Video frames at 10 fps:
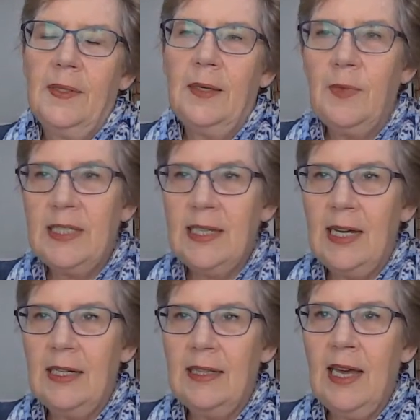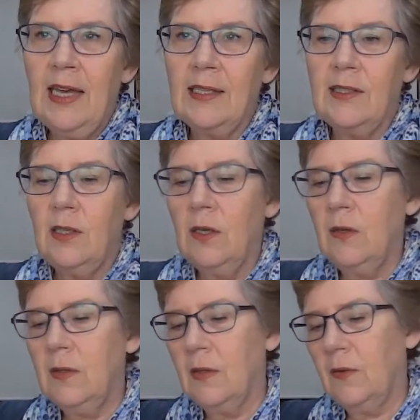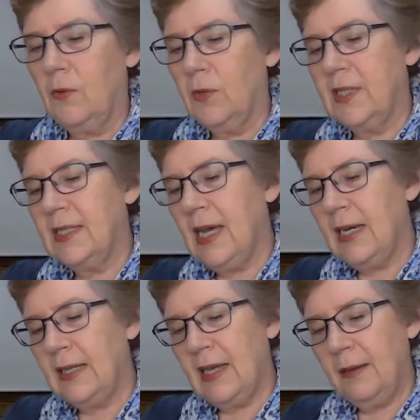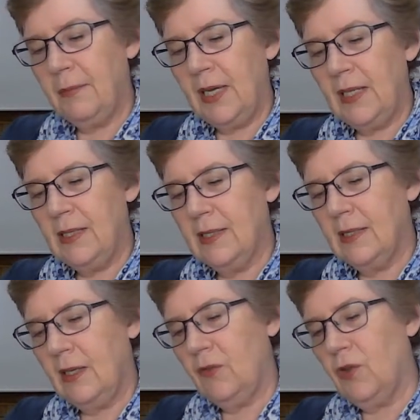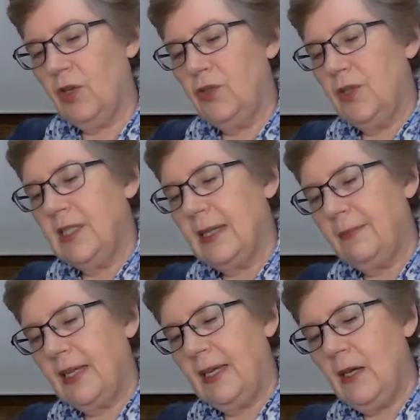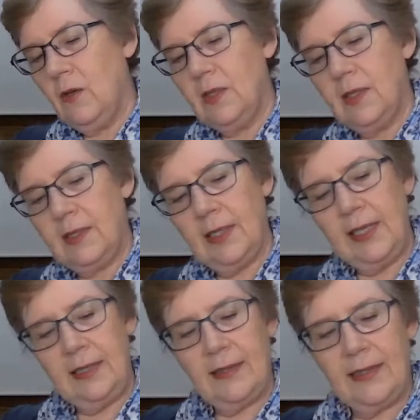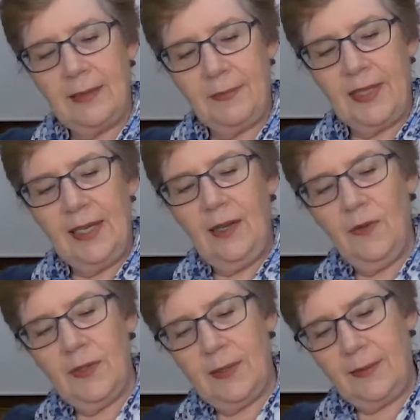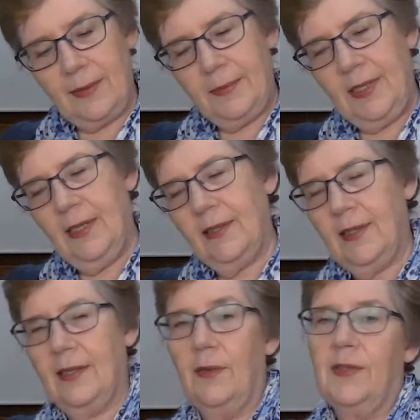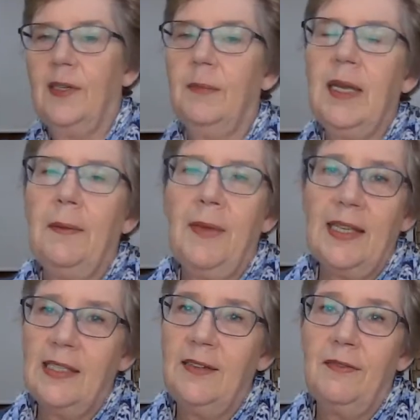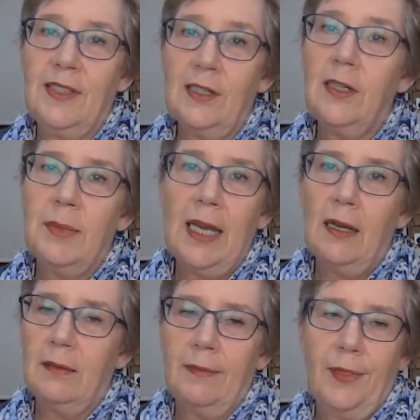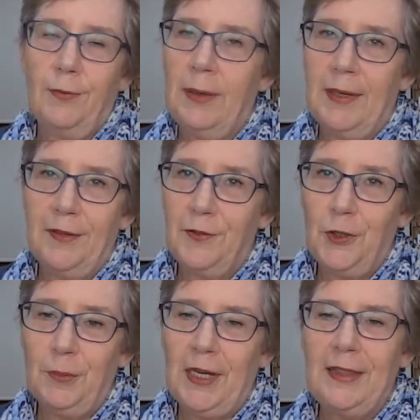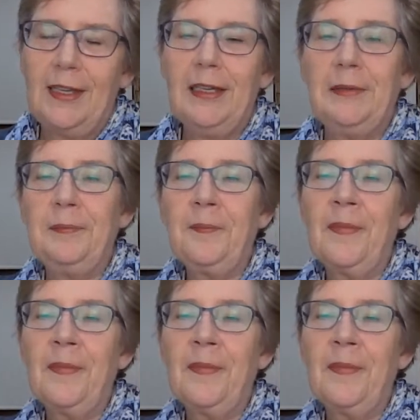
Then we started that. So, of course, starting that means that you've got to do something else. It's leading to something else. So it's going to be a massive, it's going to be a 3-month job, I think.